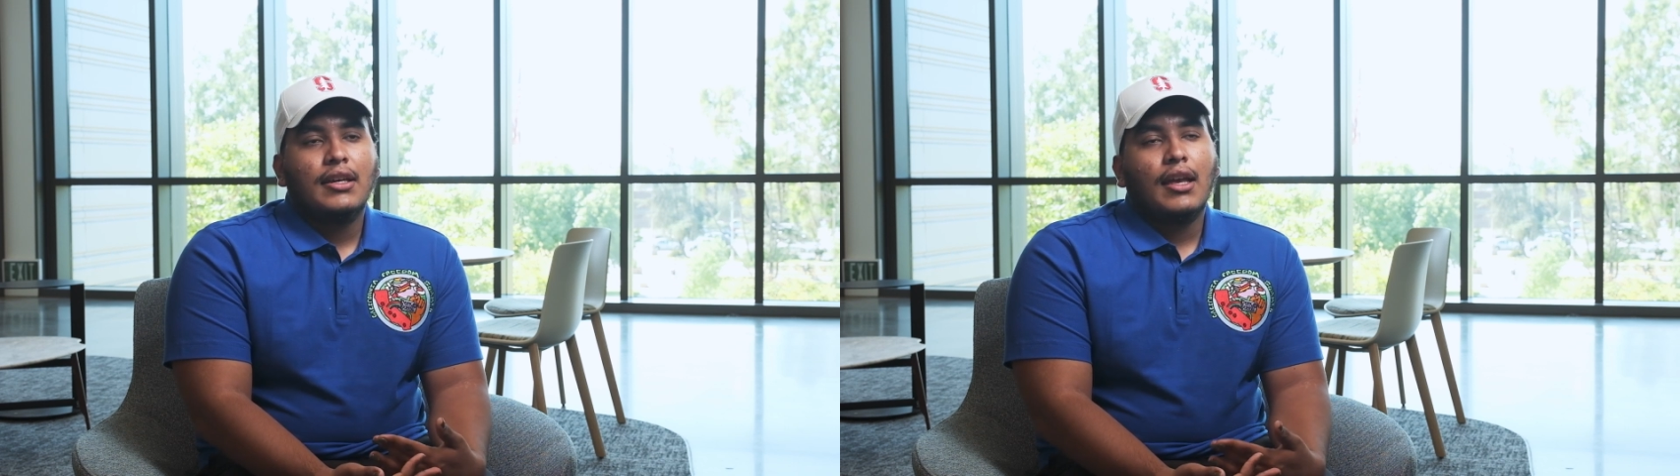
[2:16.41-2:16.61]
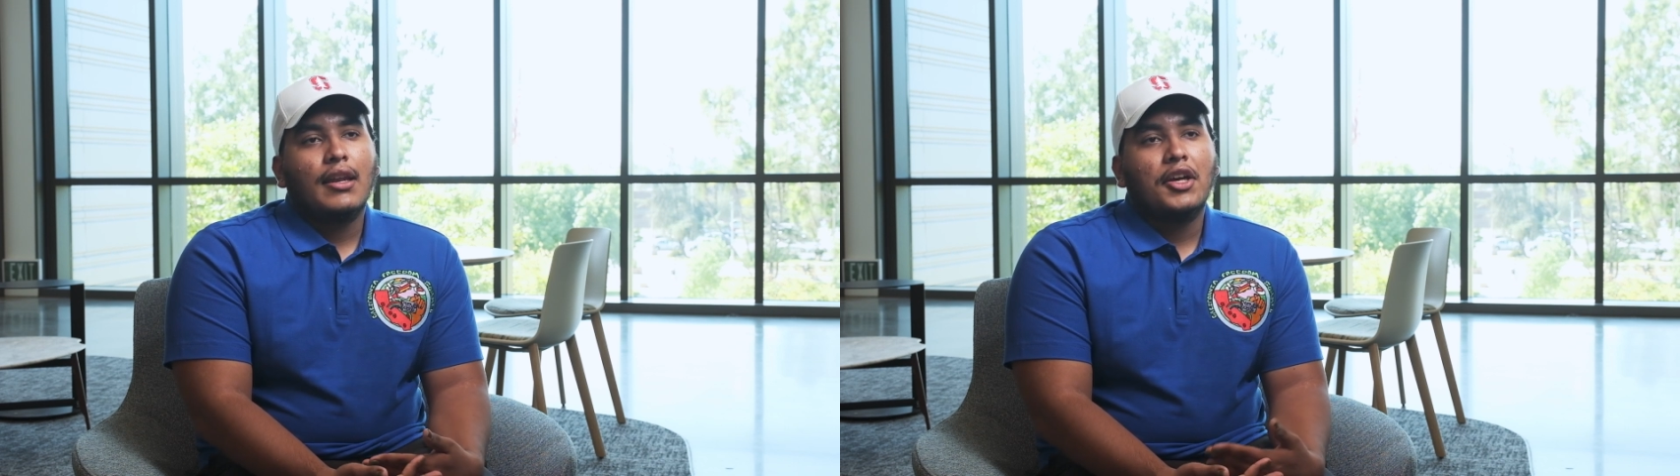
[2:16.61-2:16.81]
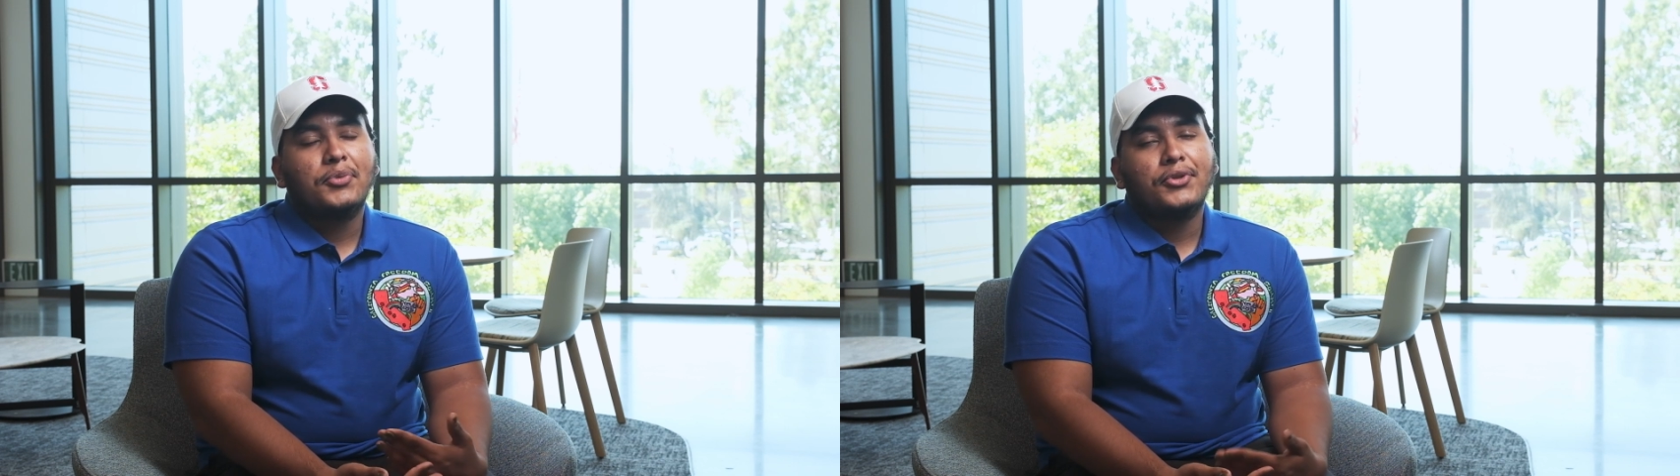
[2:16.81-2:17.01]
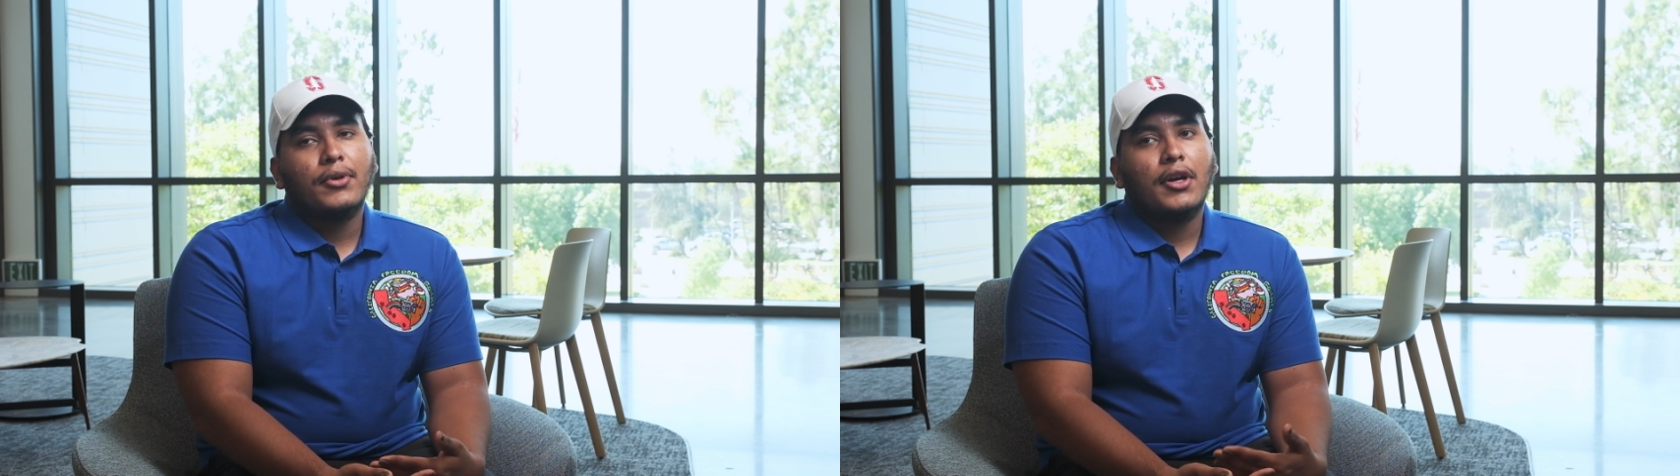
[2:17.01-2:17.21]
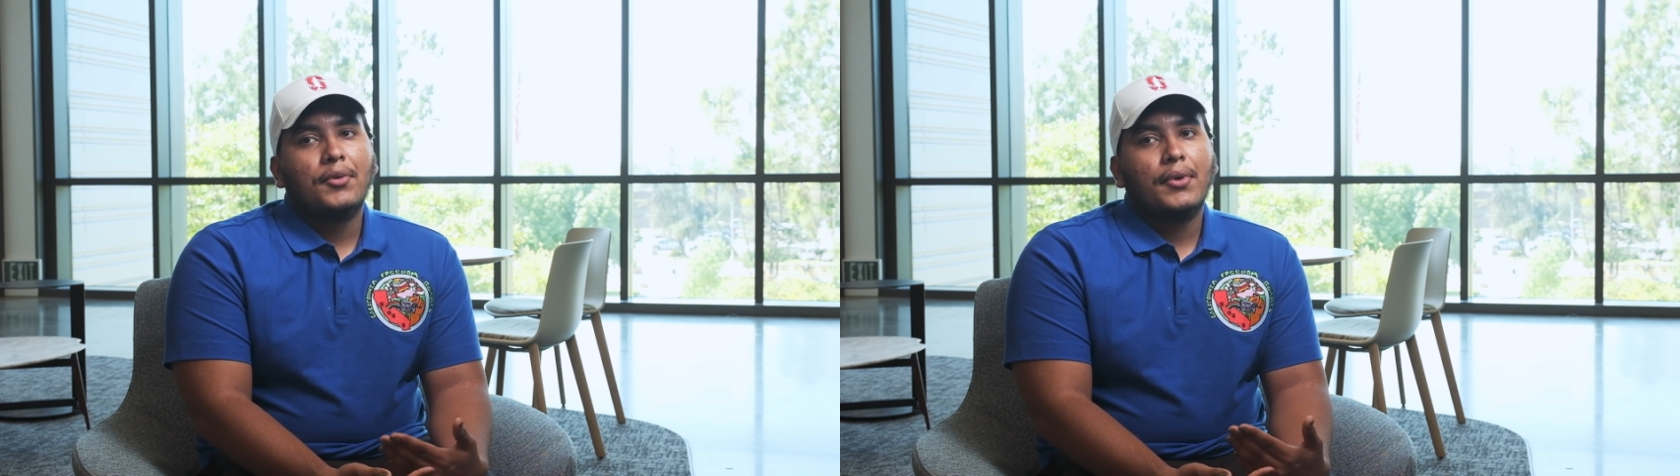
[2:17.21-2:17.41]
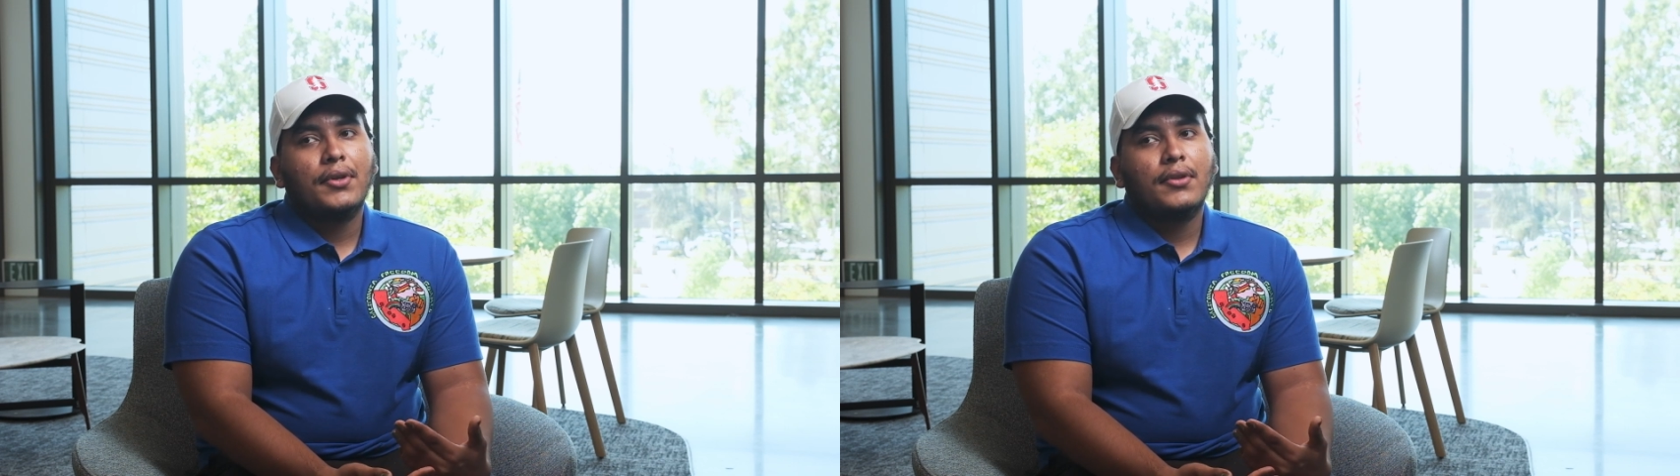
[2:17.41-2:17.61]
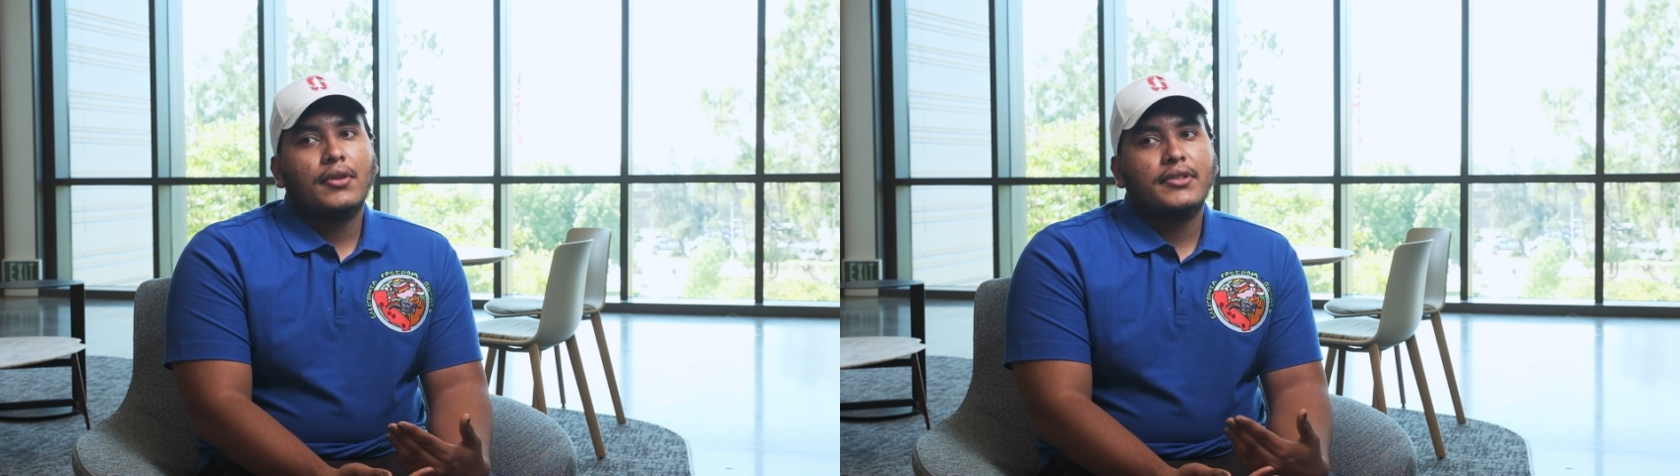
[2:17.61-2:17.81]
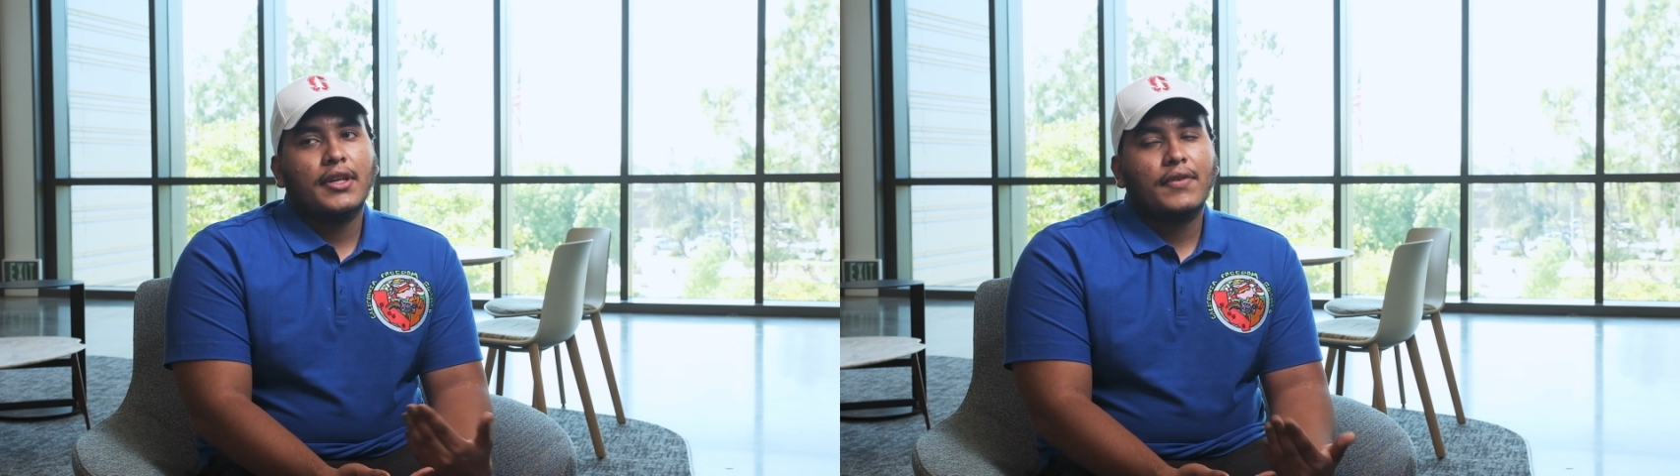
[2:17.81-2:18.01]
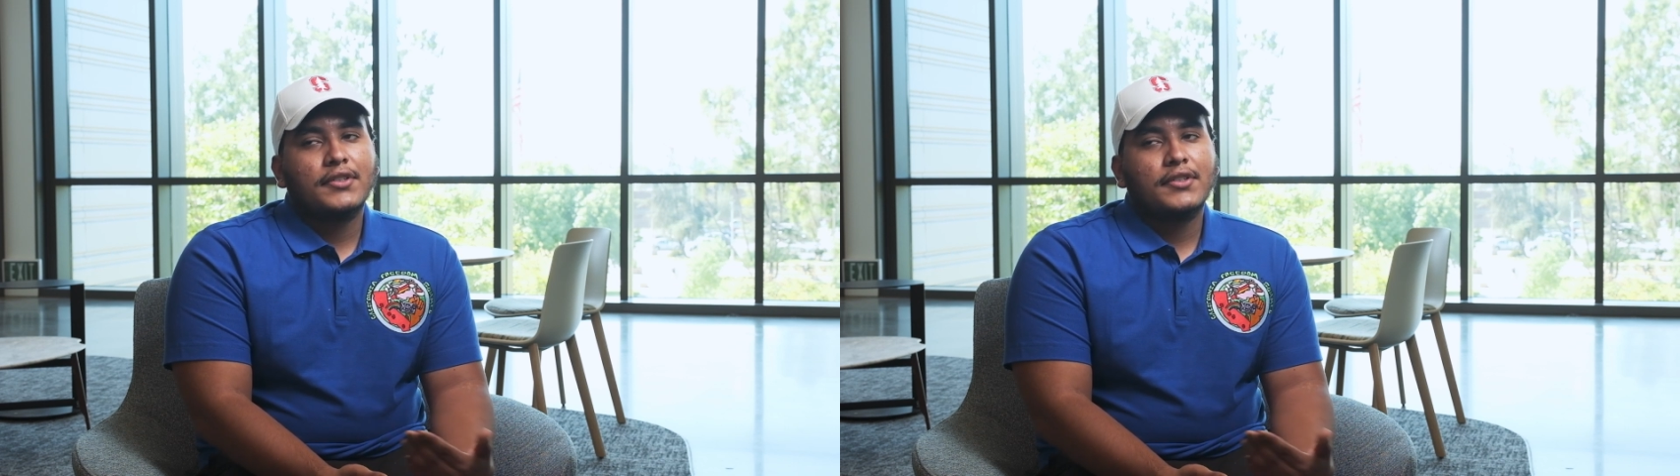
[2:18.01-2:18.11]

and helps you, CFS